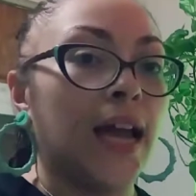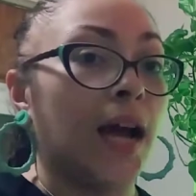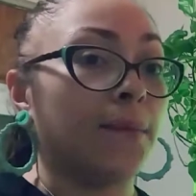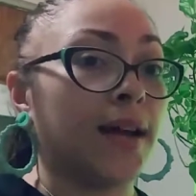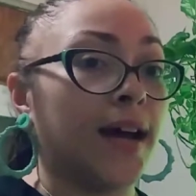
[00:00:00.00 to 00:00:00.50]

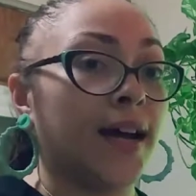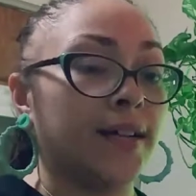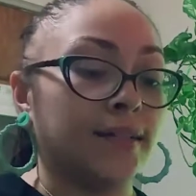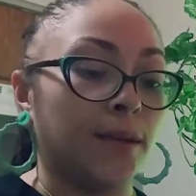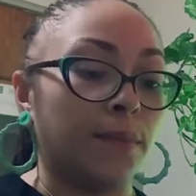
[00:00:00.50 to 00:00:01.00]
I'm
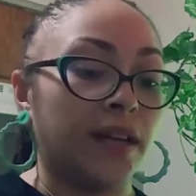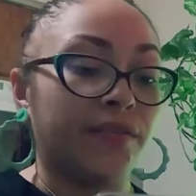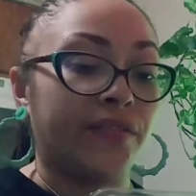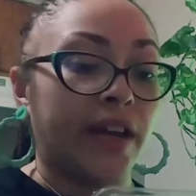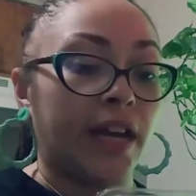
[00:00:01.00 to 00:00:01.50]
not a big
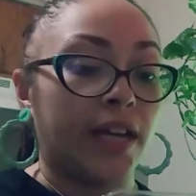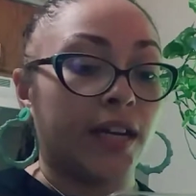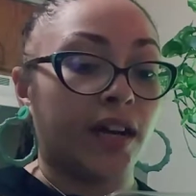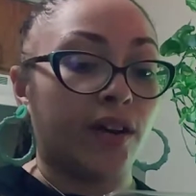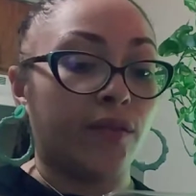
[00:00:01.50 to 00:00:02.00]
fan
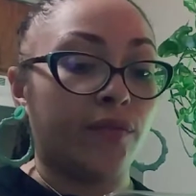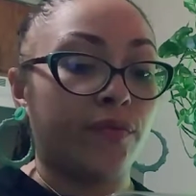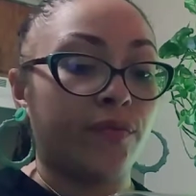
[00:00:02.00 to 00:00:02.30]
of